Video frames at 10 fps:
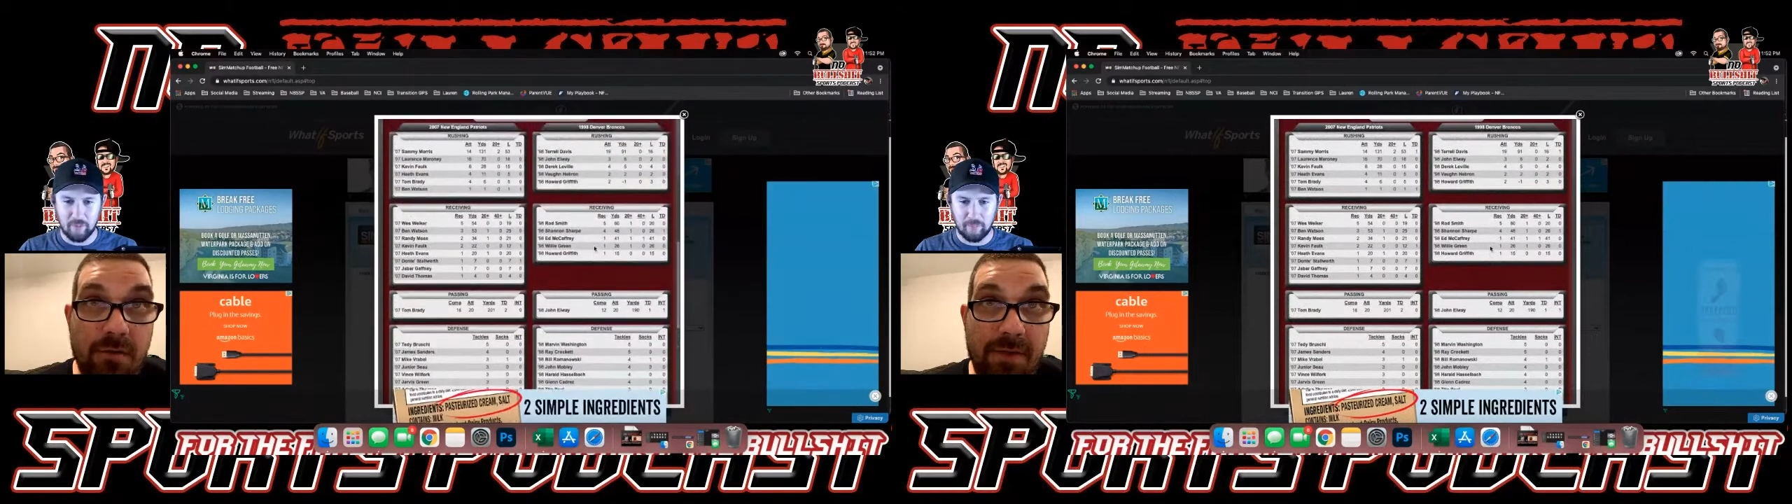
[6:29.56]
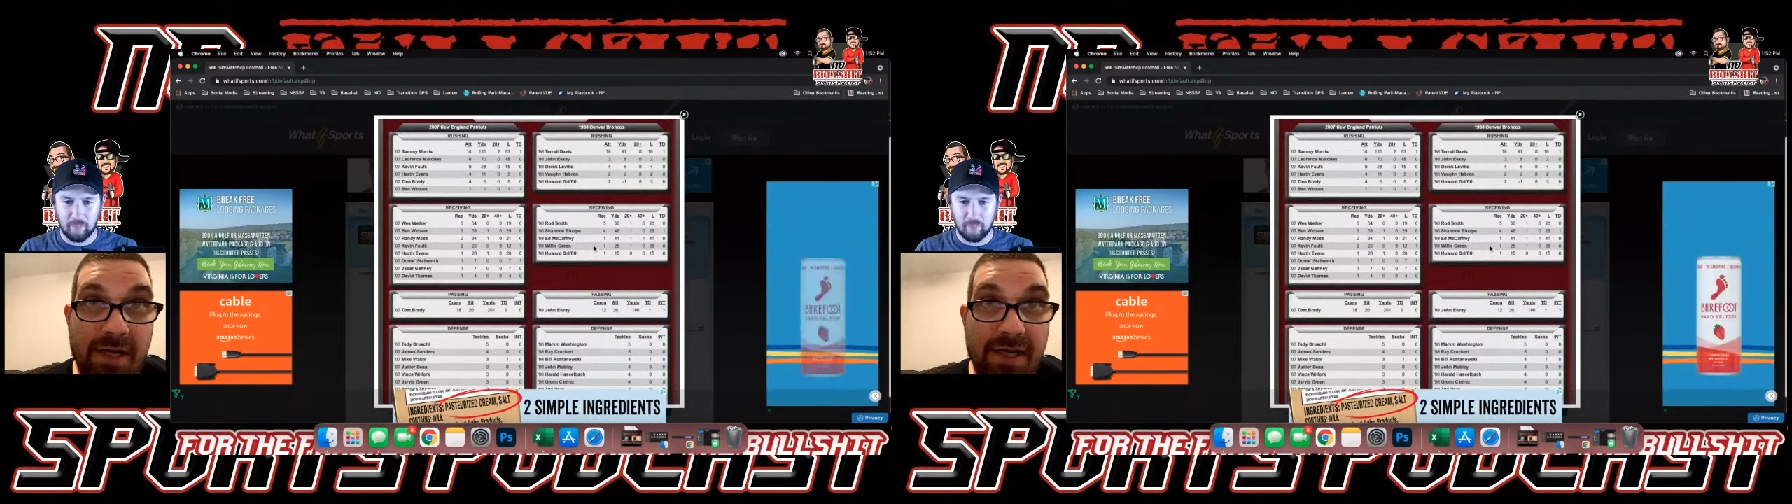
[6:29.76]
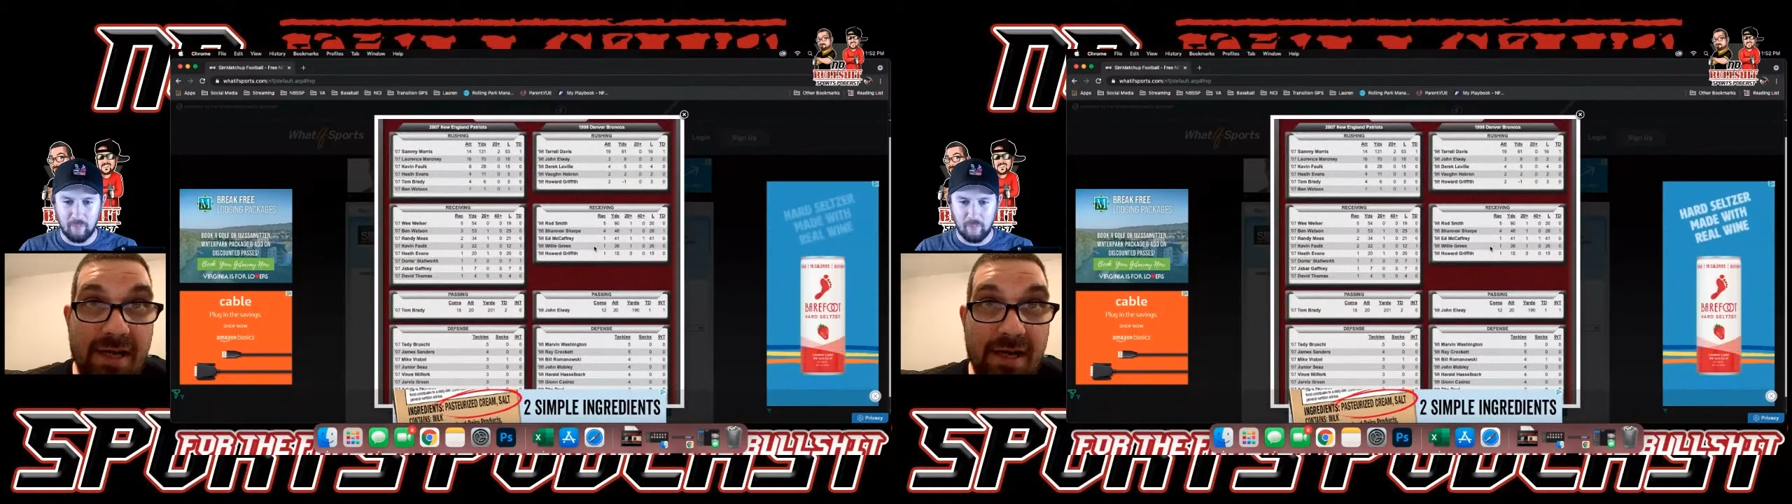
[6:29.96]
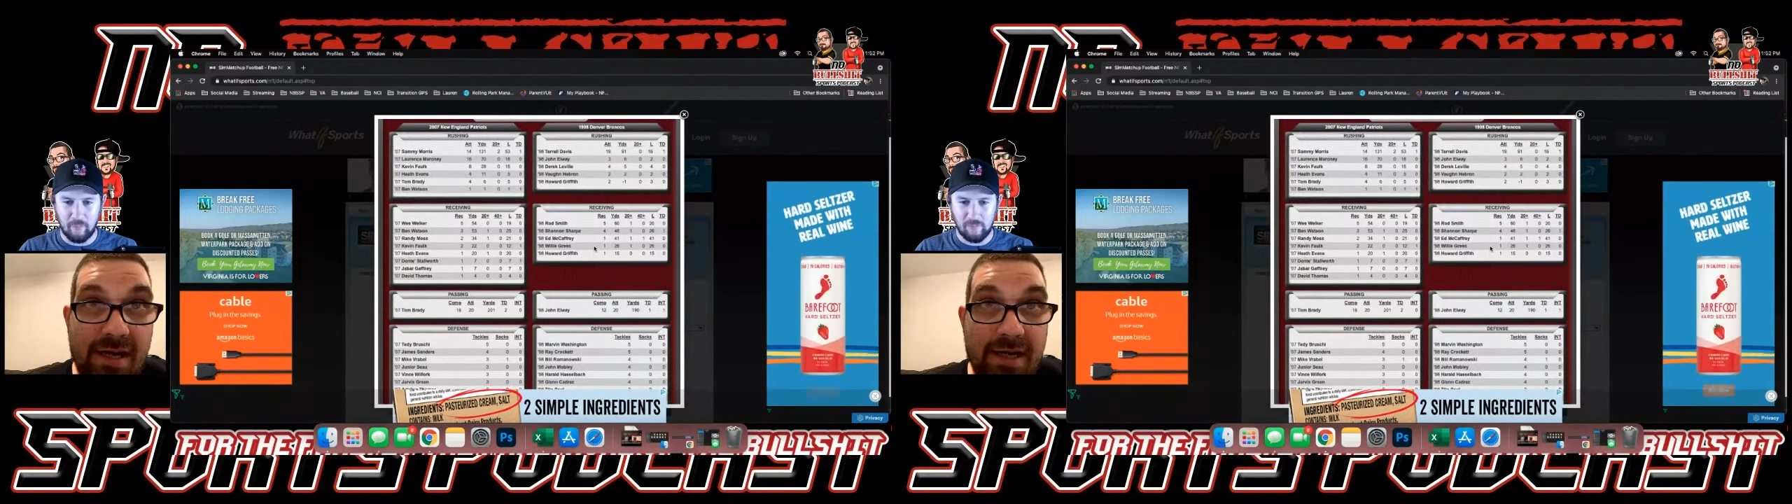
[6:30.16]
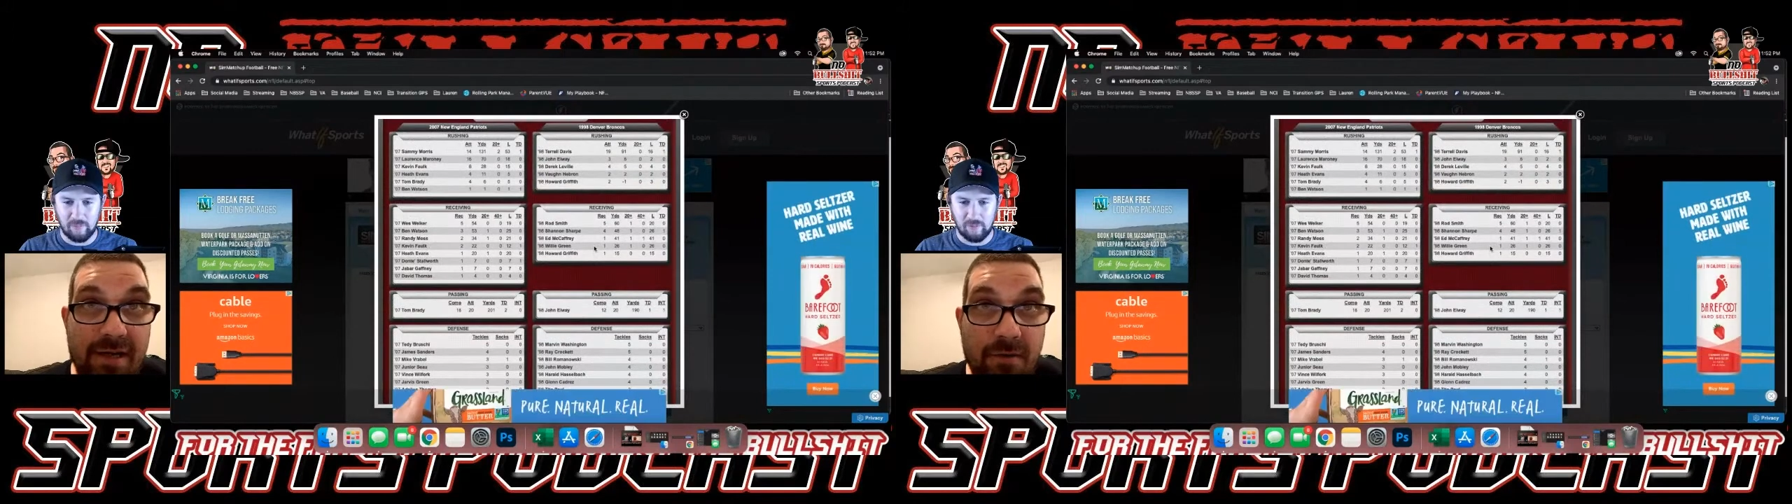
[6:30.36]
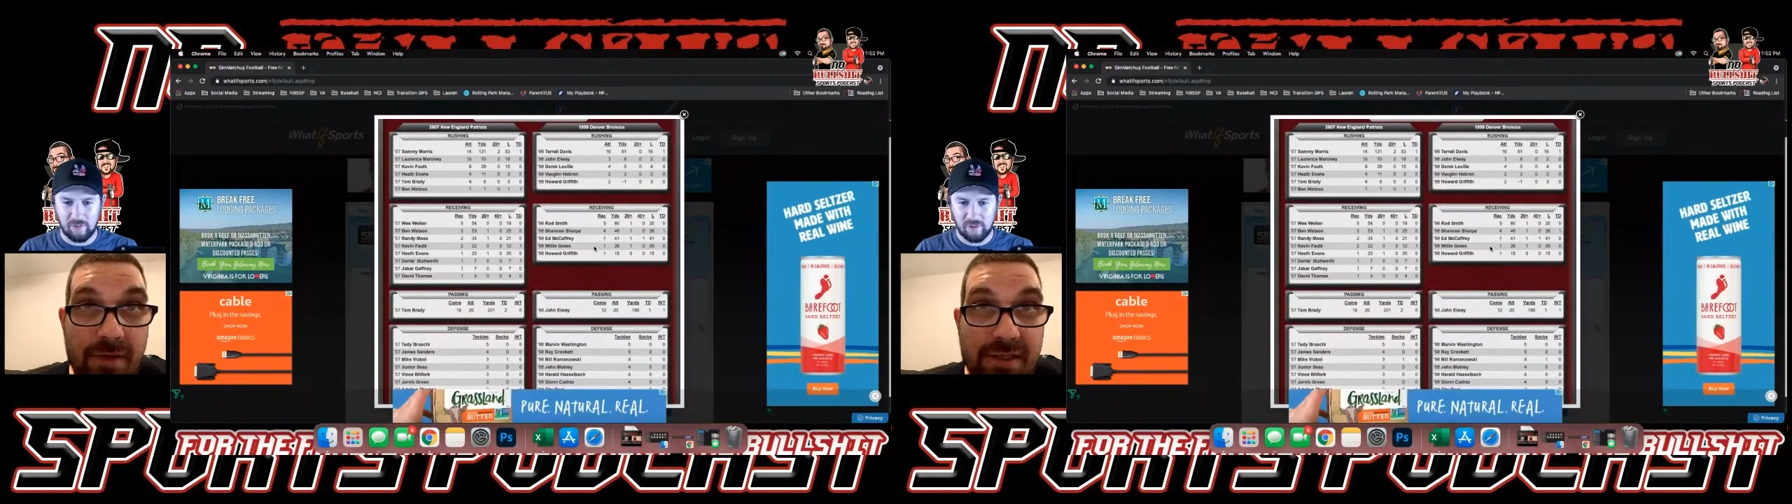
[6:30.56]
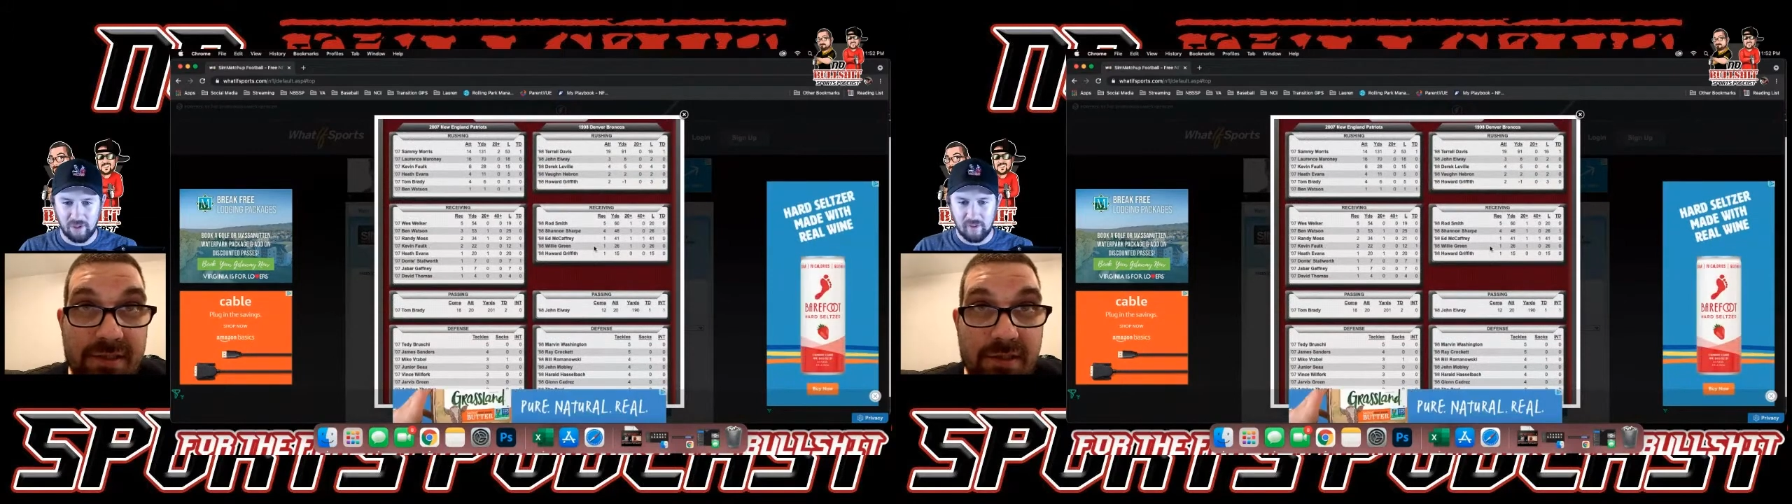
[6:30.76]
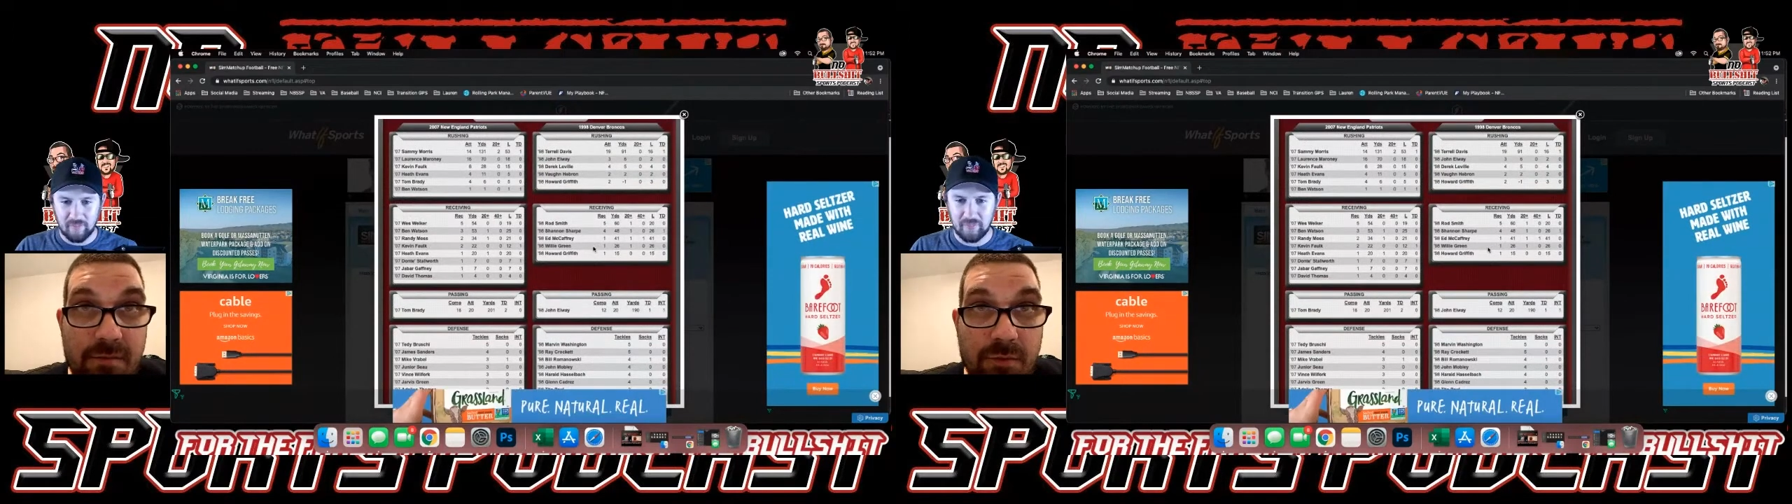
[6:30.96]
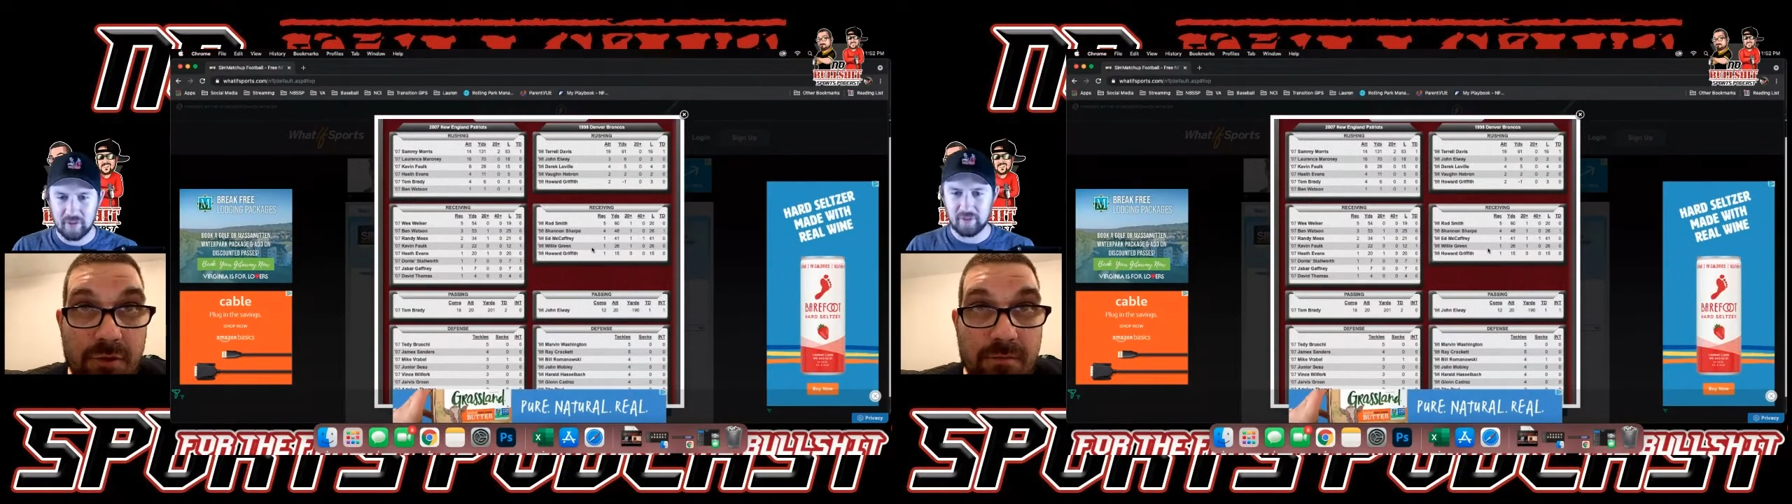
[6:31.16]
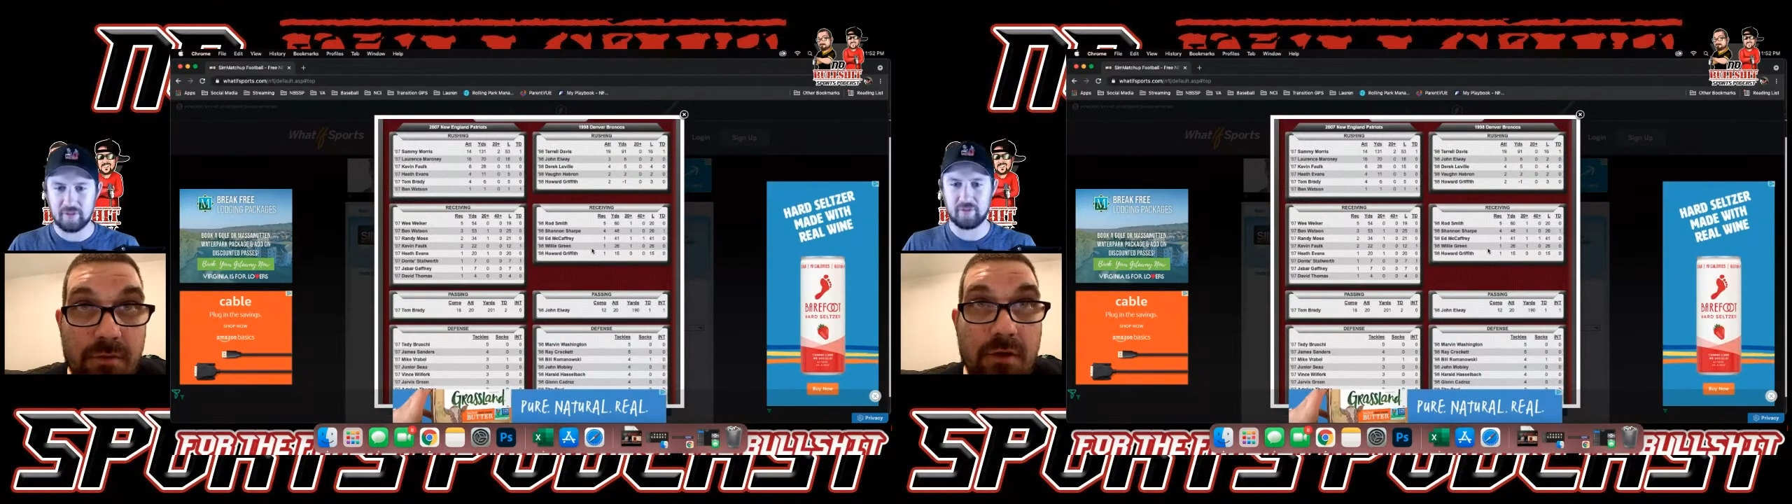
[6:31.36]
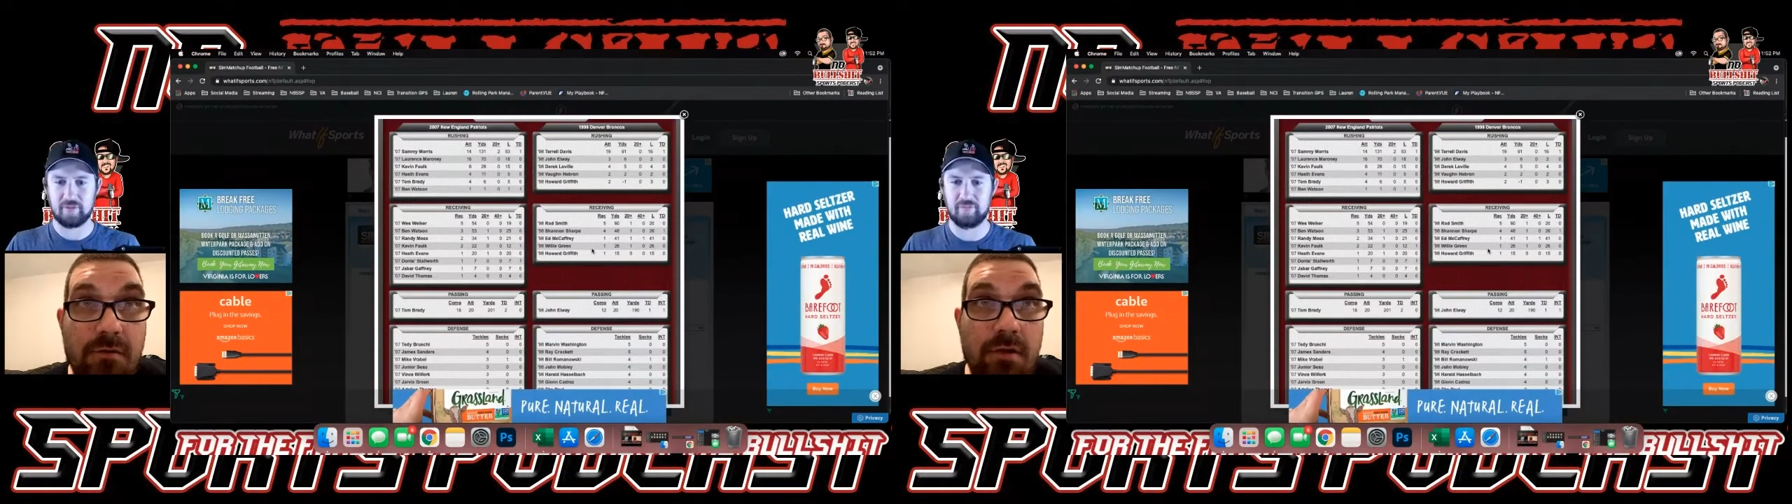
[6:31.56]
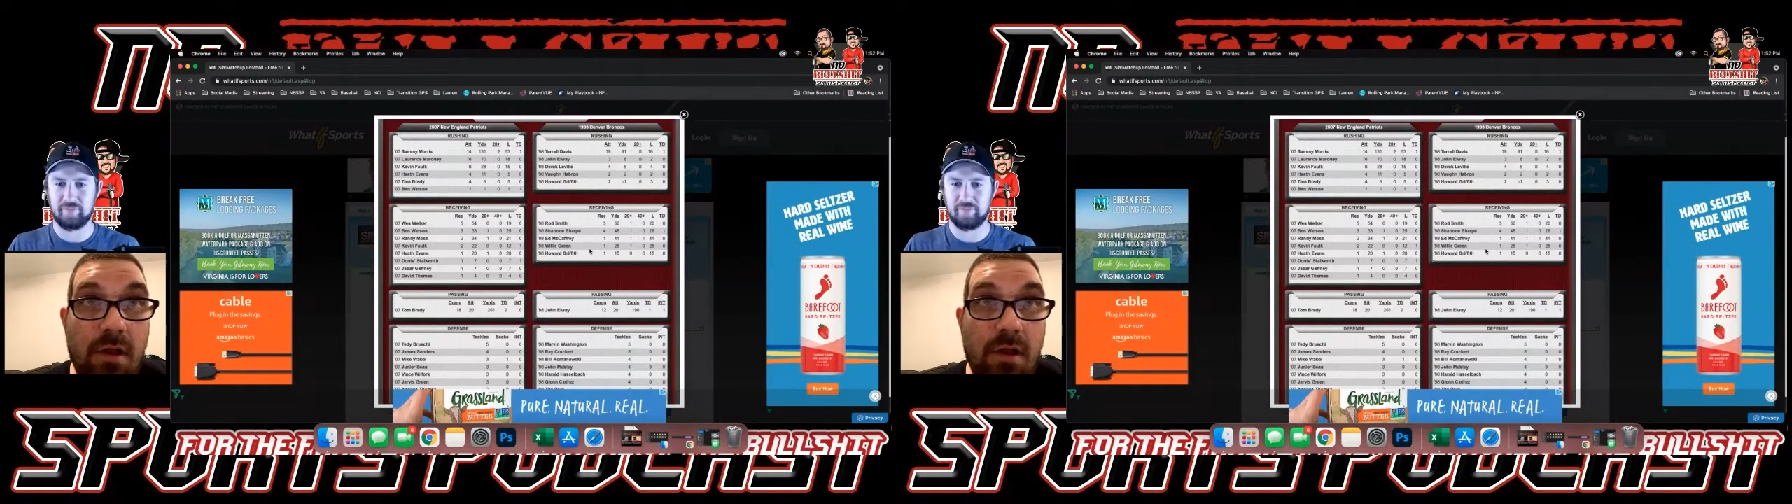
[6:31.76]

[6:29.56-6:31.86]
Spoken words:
Oh my God, Elway's numbered, bro.